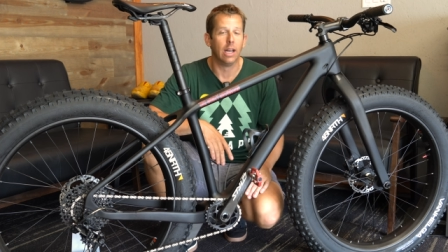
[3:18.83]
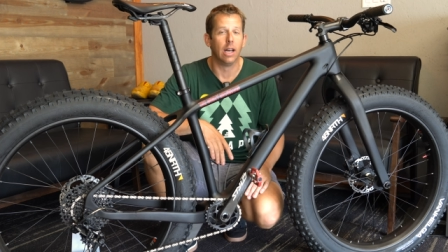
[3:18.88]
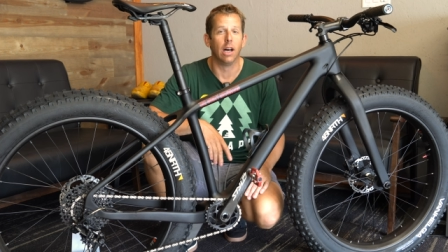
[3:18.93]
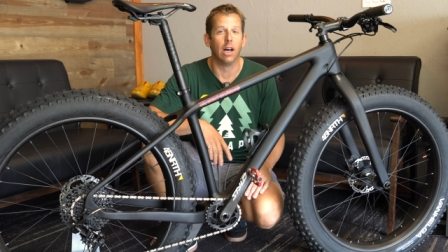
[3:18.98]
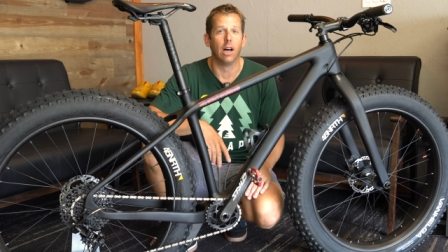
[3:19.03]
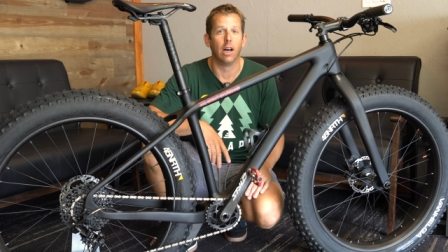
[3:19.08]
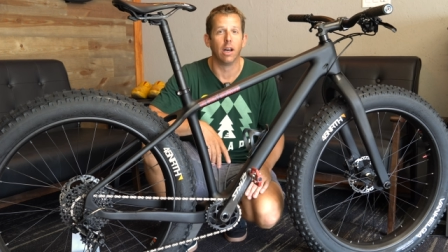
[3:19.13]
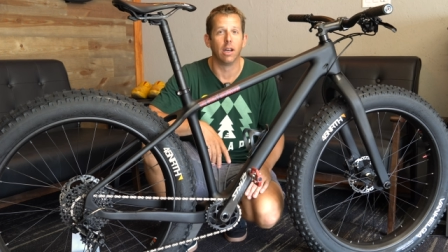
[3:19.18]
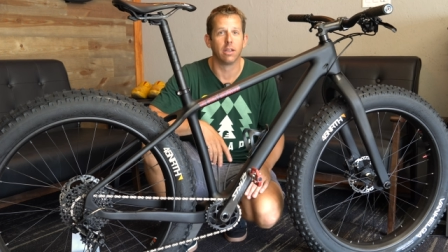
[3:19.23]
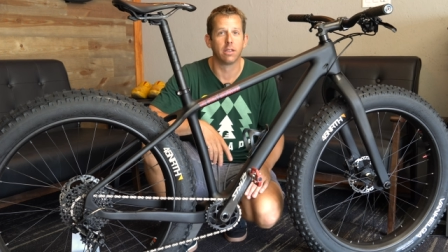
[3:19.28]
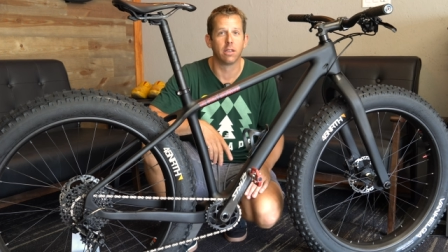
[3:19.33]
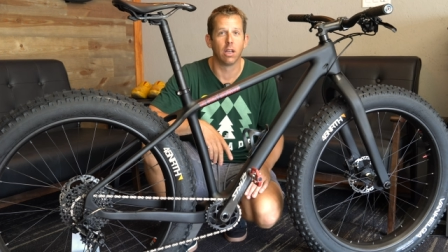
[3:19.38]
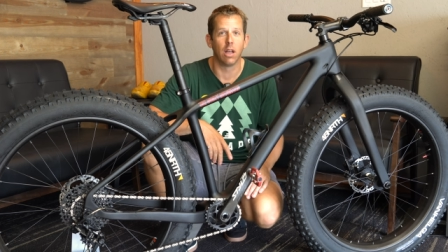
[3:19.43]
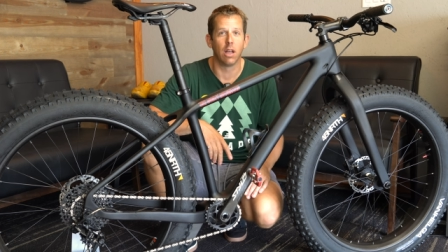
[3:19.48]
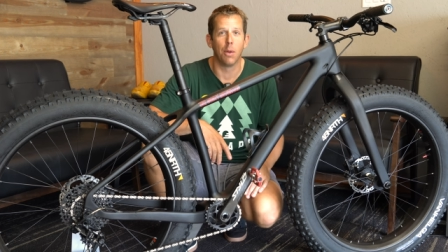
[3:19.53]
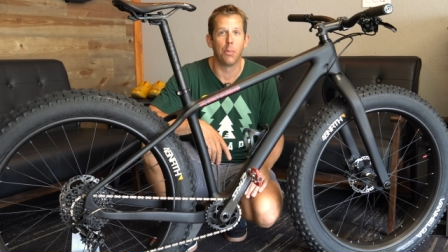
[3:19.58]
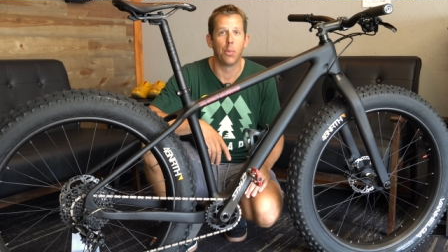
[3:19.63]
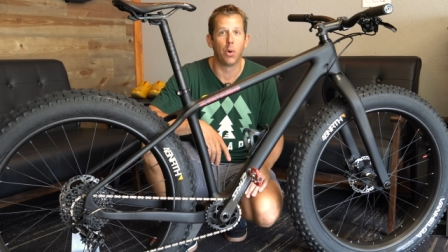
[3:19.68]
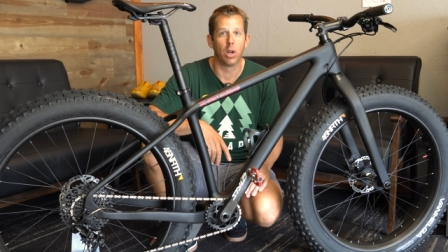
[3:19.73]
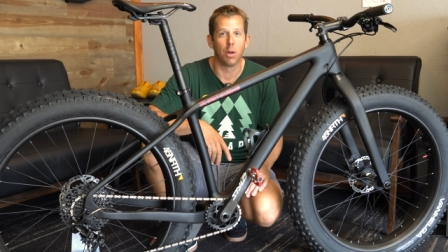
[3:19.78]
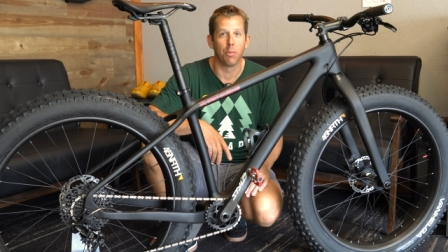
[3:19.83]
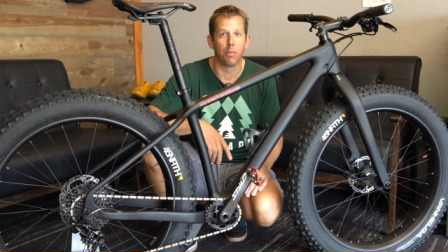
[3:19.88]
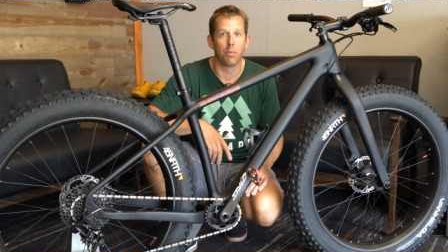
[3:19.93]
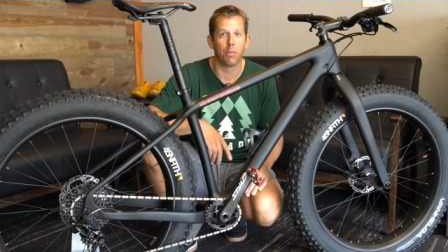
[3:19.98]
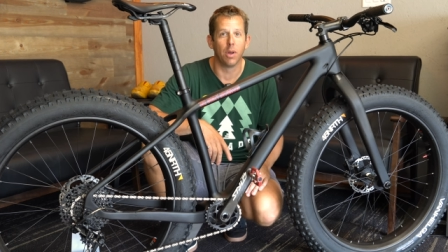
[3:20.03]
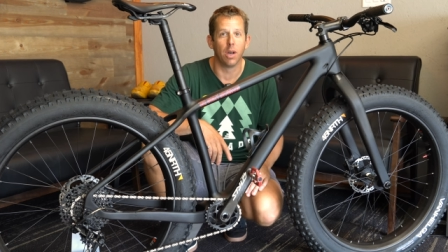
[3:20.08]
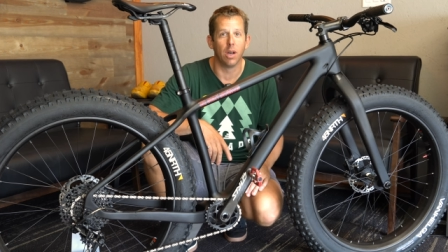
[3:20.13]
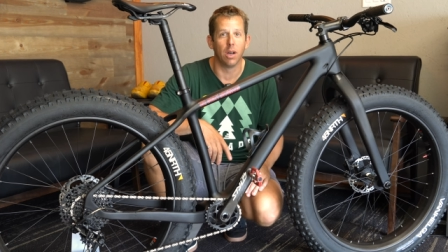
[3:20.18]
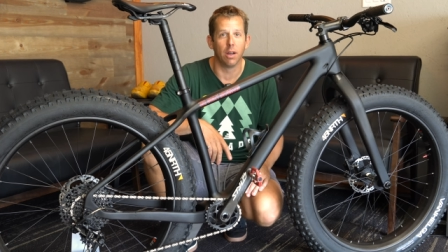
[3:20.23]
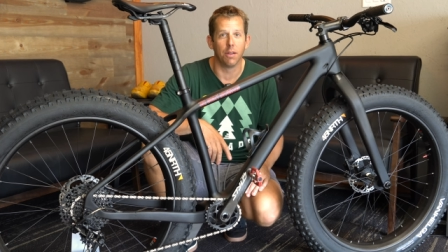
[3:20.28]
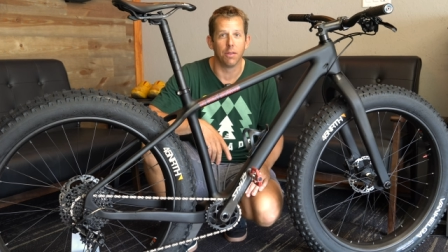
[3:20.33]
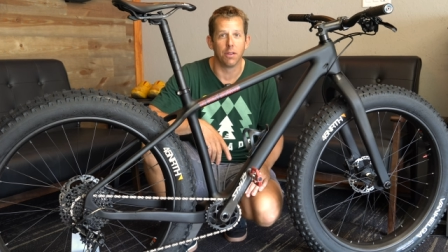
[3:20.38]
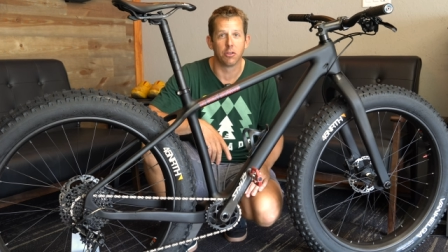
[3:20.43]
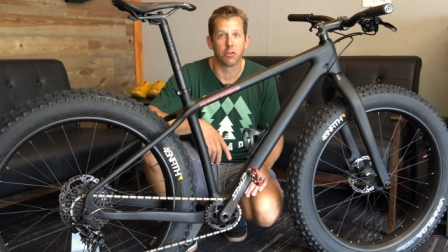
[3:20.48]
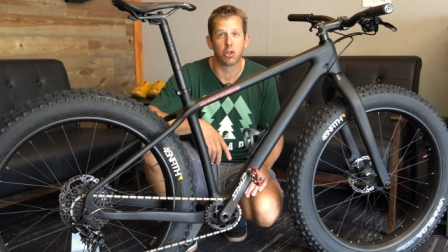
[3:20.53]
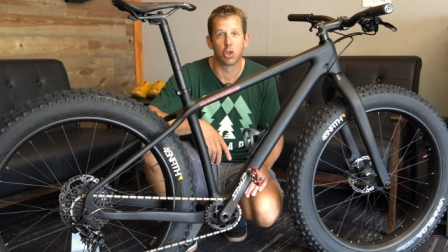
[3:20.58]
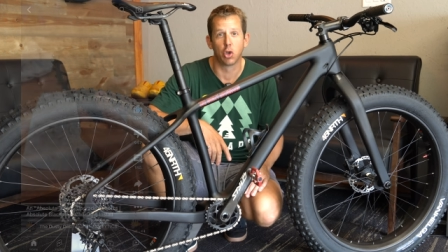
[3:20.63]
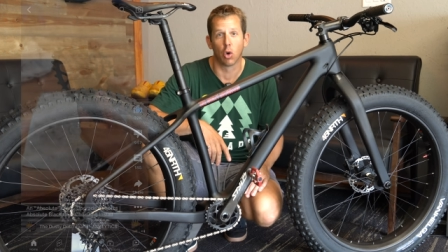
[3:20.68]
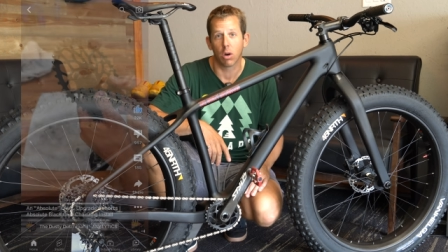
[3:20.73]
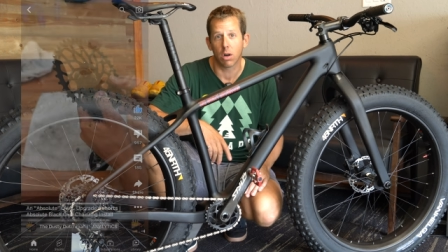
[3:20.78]
uh, until I put up uh,
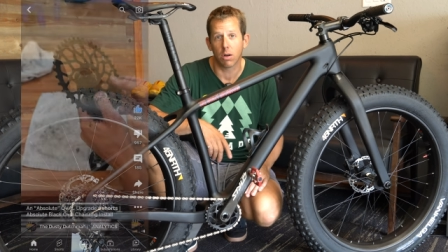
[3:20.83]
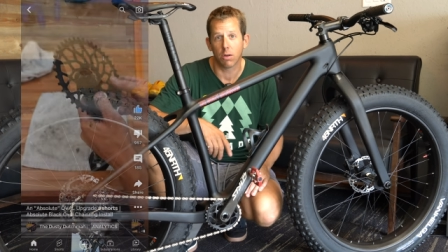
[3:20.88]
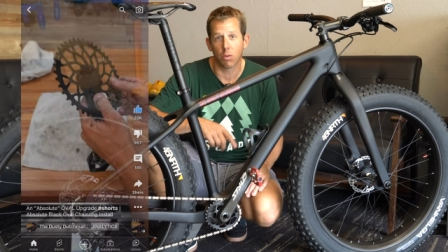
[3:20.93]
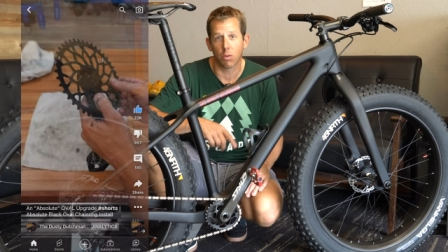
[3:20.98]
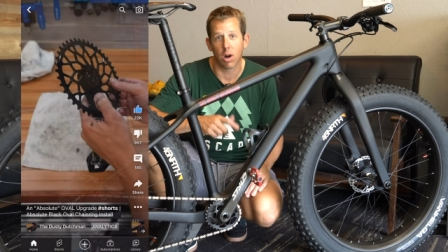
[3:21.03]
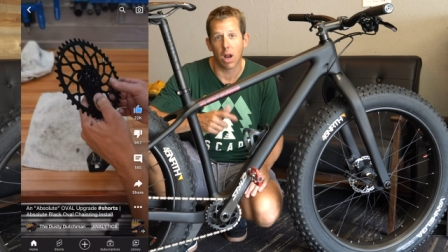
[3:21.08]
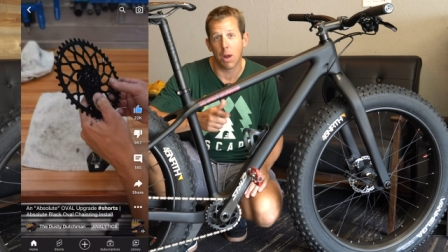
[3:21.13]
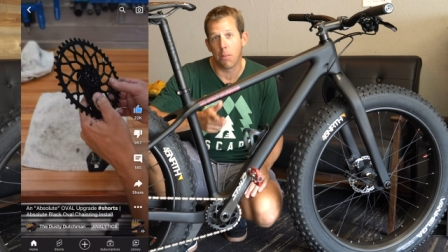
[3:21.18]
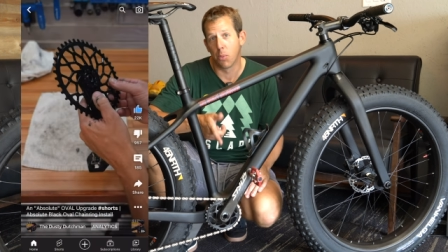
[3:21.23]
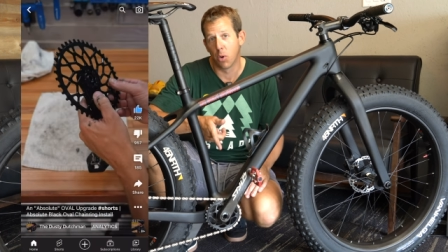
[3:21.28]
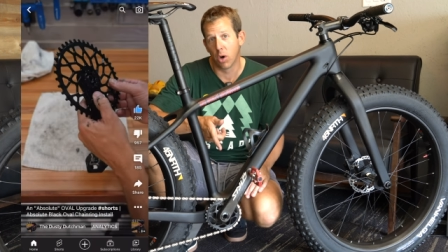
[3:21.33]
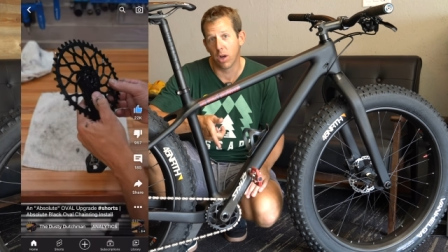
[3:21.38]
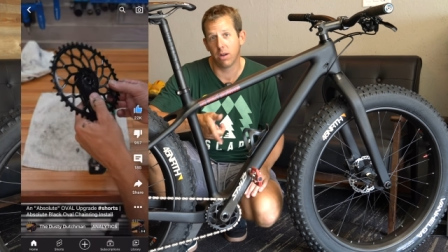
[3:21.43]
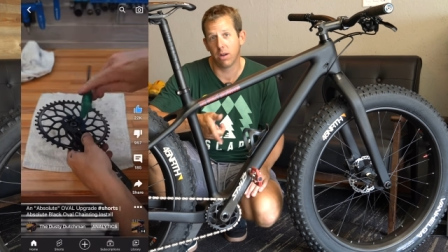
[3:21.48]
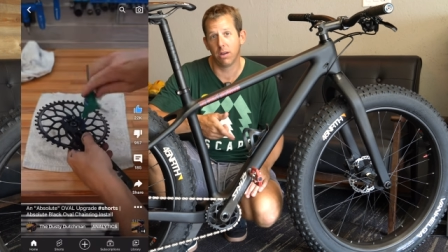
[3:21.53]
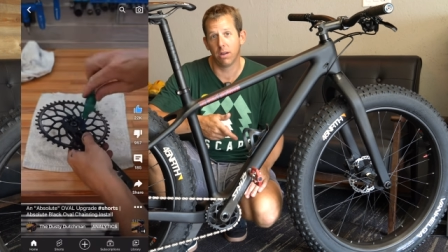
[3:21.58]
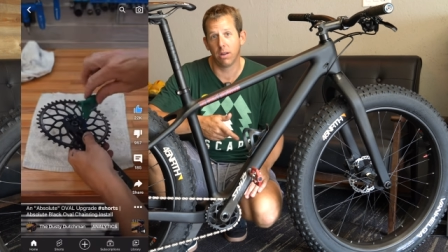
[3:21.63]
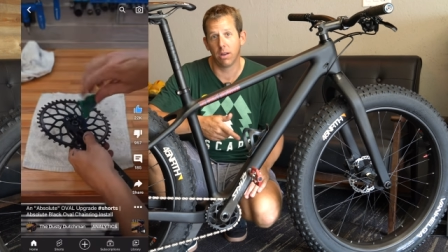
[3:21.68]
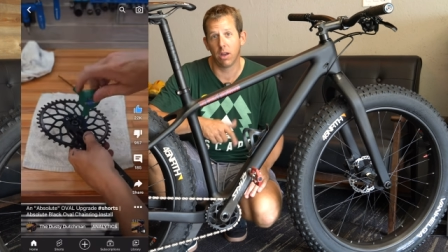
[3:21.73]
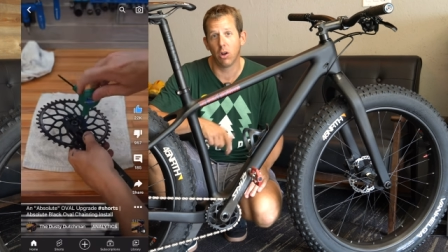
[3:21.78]
this short where I put